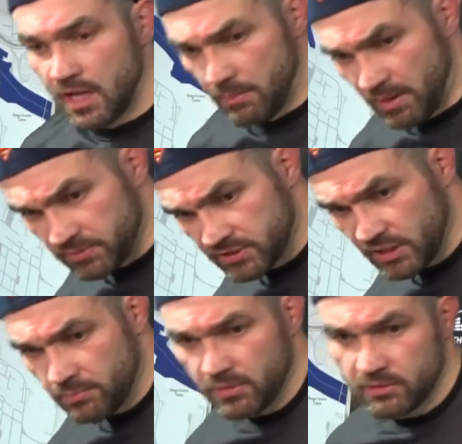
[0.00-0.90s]
I'm happy to see,
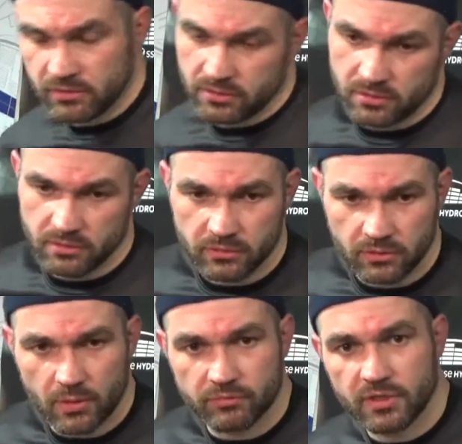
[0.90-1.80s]
but
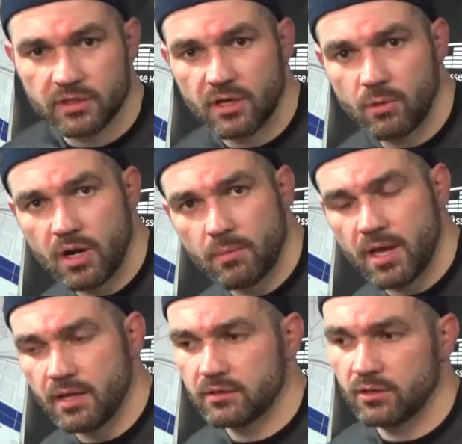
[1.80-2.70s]
UFC, you know where I'm at.